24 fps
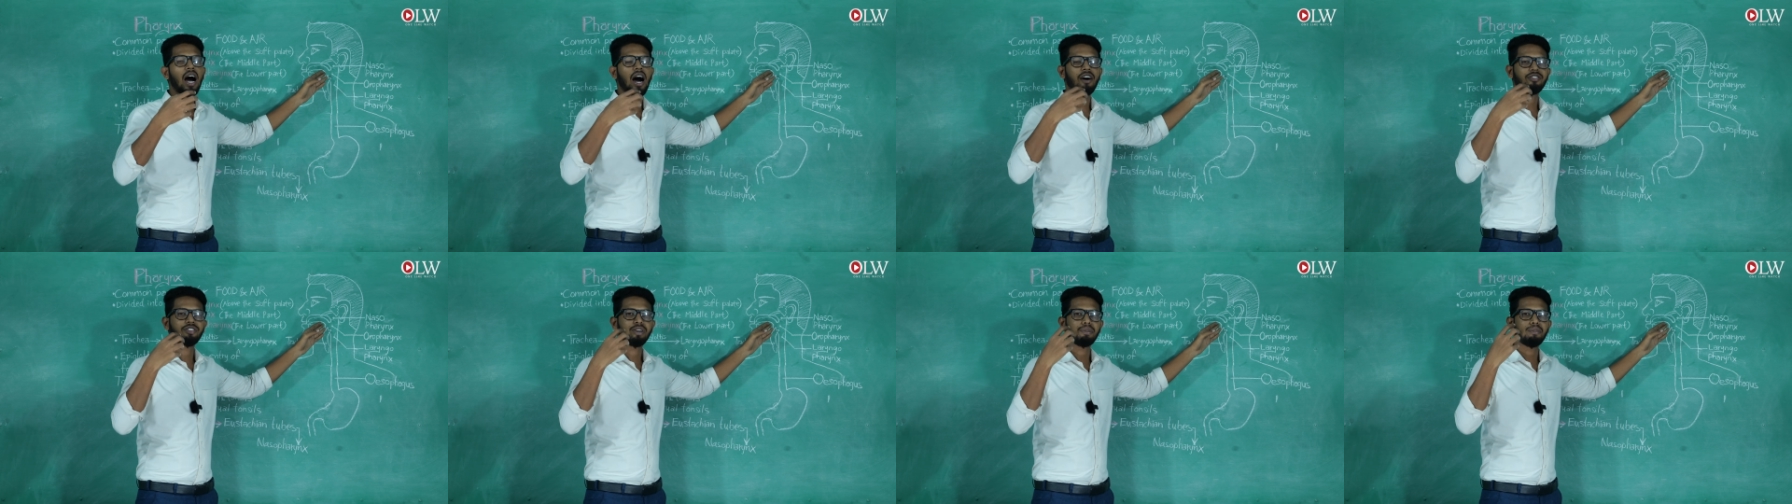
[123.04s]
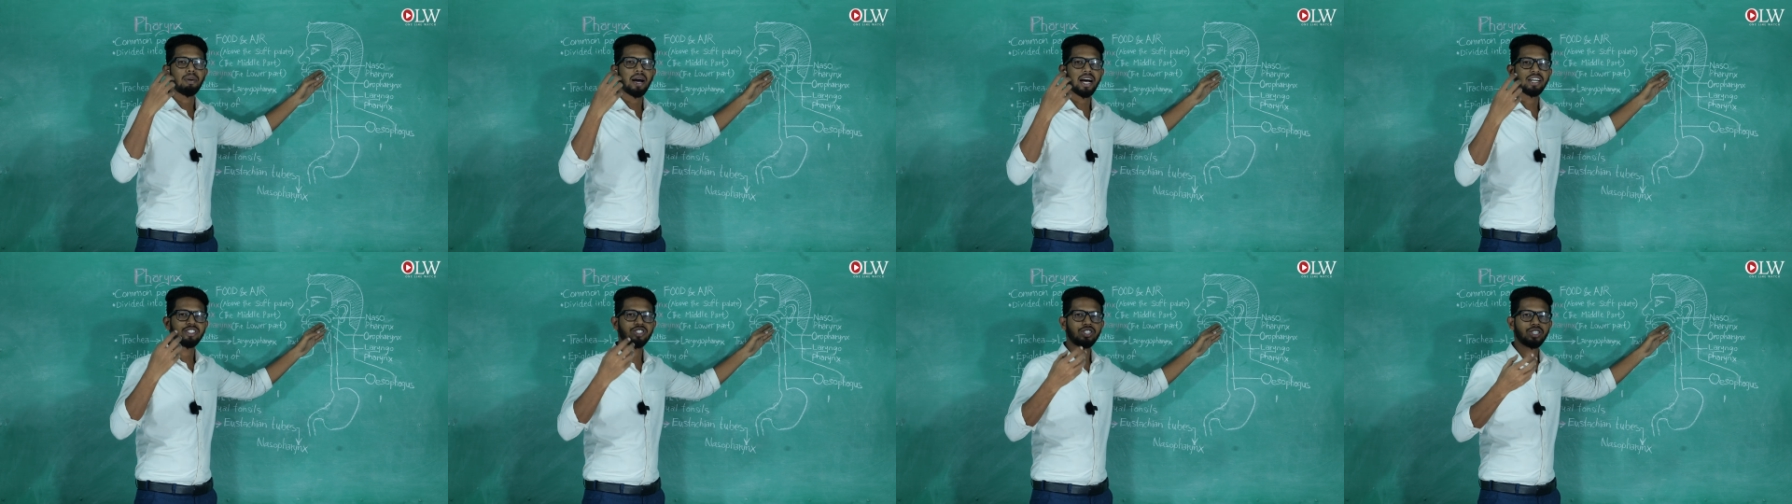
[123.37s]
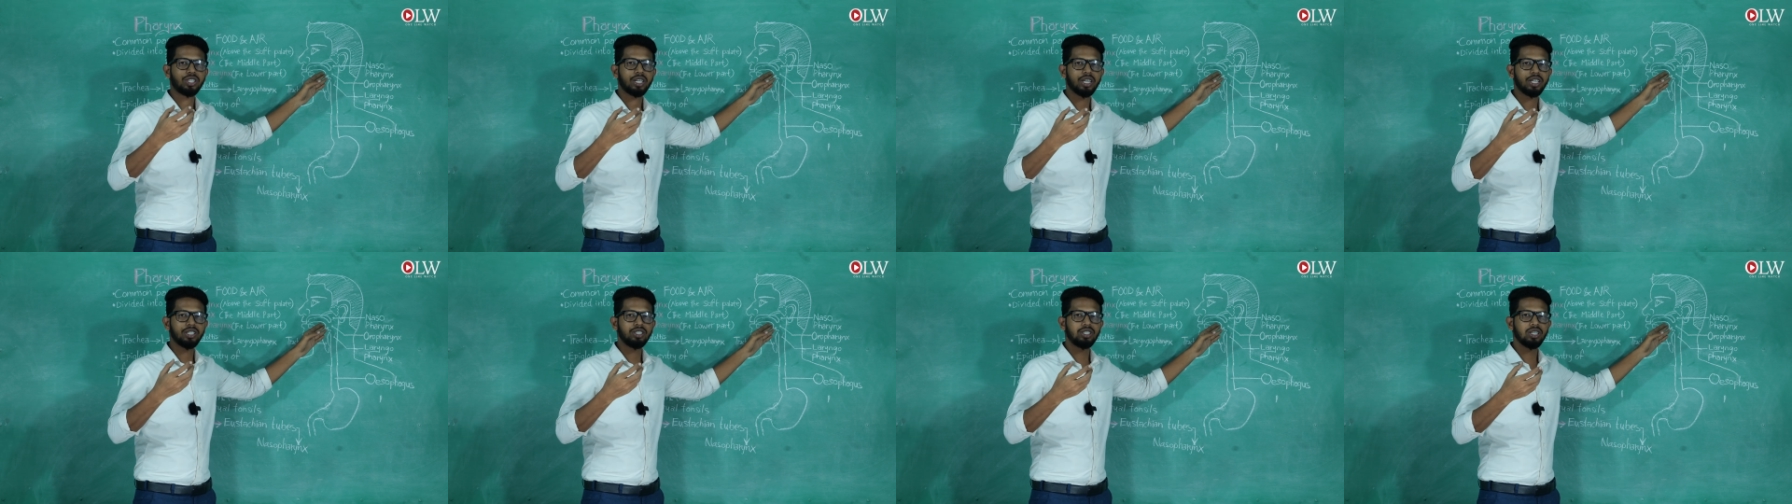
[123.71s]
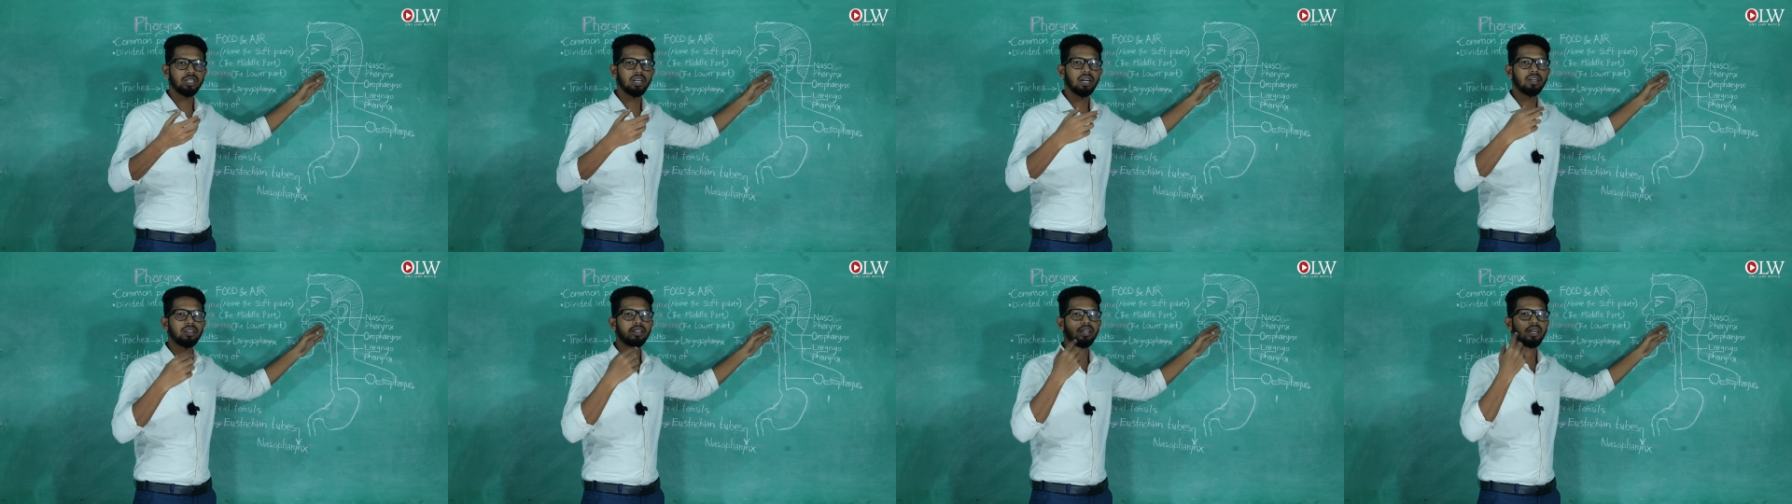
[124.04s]
after
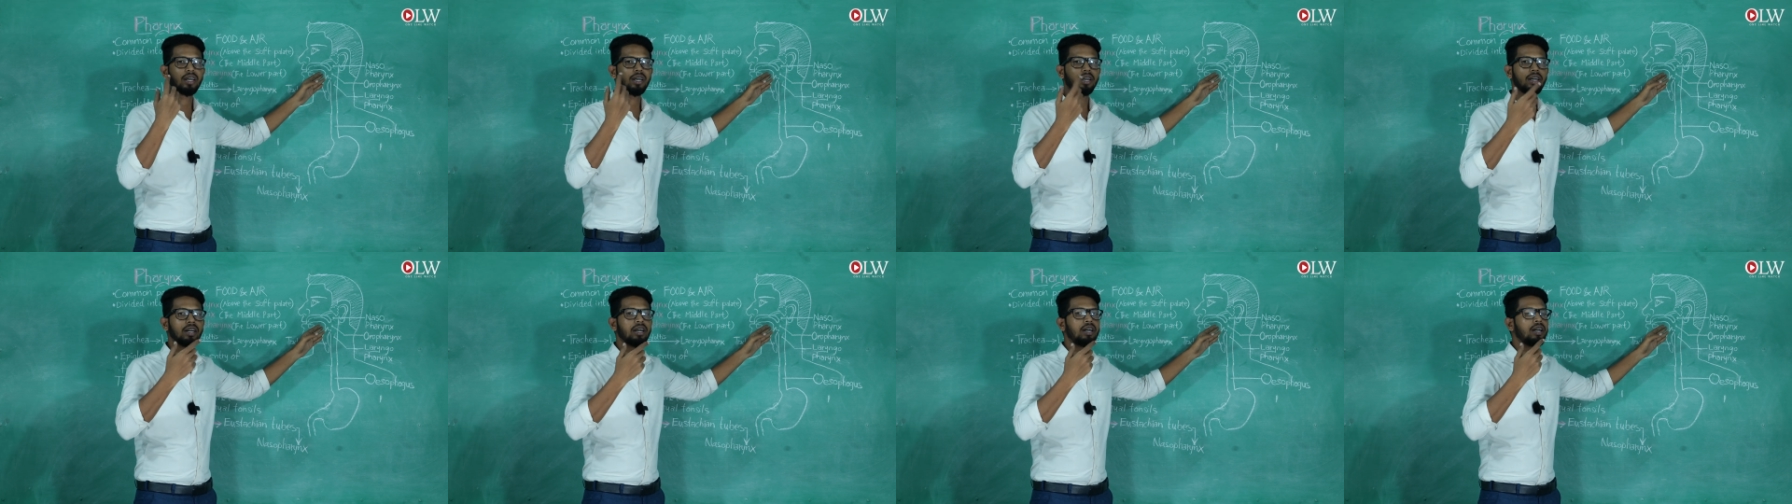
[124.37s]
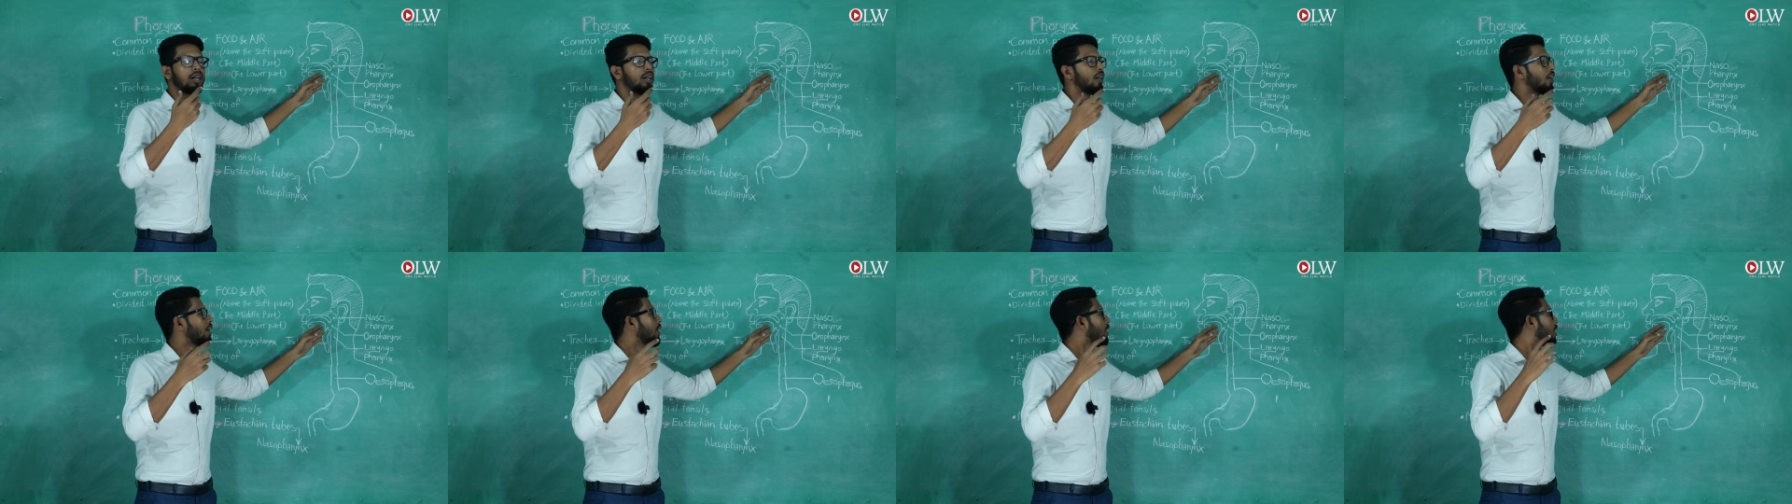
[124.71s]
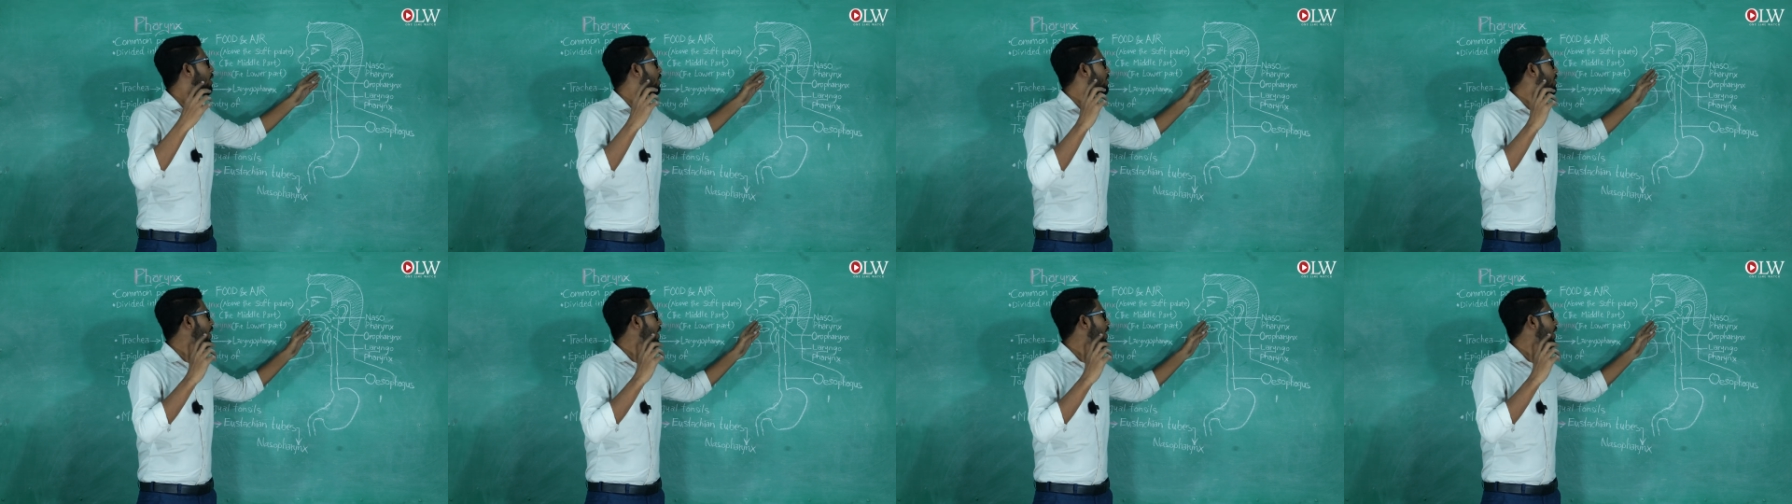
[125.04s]
mastication, and the